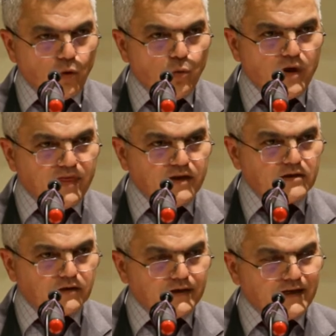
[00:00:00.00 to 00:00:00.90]

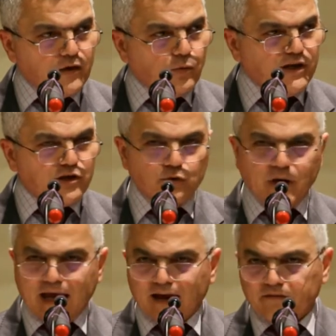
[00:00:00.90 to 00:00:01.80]
Within Turkey, we do
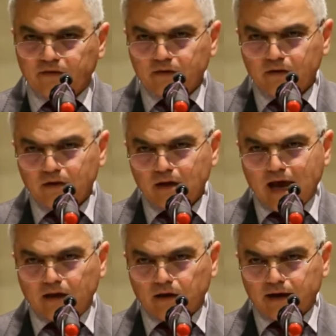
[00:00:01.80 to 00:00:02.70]
have
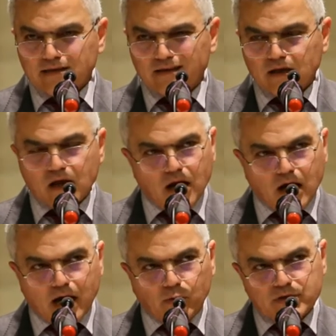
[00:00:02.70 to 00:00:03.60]
allies.
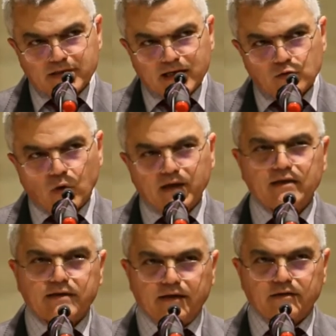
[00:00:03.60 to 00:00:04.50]
I would say it's 1
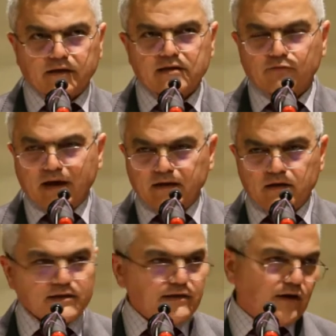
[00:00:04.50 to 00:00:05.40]
in 10 Turks
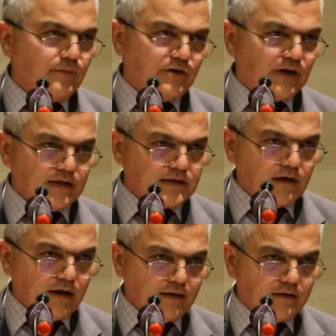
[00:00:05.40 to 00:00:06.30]
recognizing the Armenian
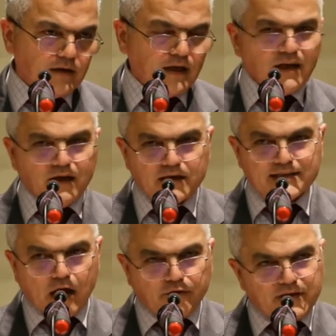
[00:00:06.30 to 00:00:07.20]
genocide.
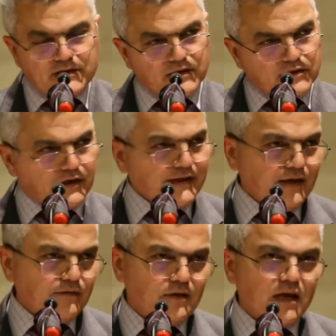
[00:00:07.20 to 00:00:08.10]
Southeastern
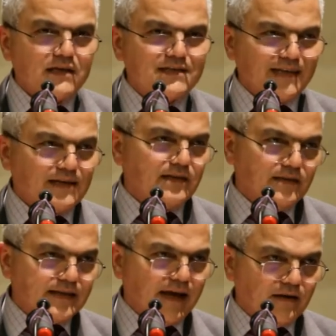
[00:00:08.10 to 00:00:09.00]
Turkey, 6
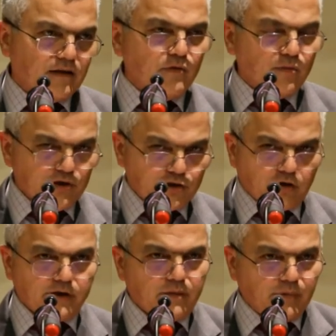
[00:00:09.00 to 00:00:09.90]
in 10. The
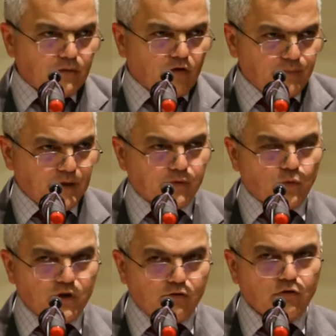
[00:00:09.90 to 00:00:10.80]
majority of people
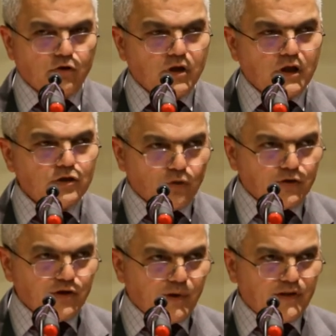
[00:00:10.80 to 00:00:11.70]
will
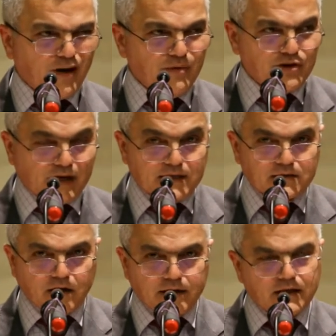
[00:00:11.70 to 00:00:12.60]
talk to you about the Armenian
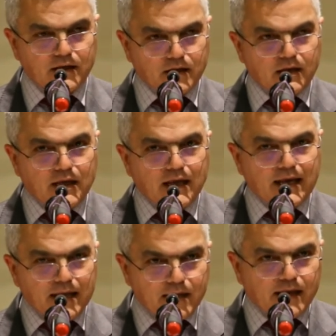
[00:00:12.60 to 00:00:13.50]
genocide
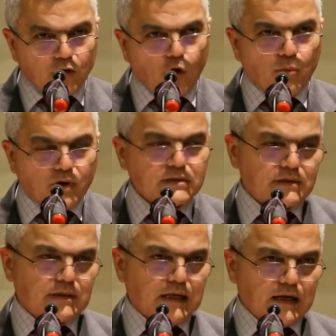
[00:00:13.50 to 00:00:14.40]
in an
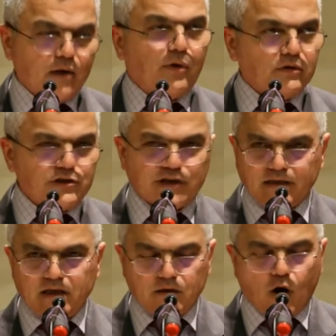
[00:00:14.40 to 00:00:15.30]
almost
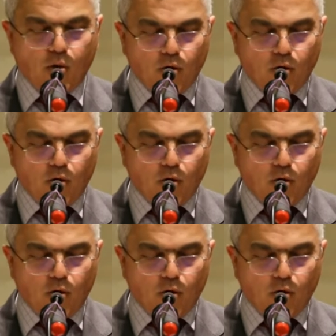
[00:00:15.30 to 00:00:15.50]
apologetic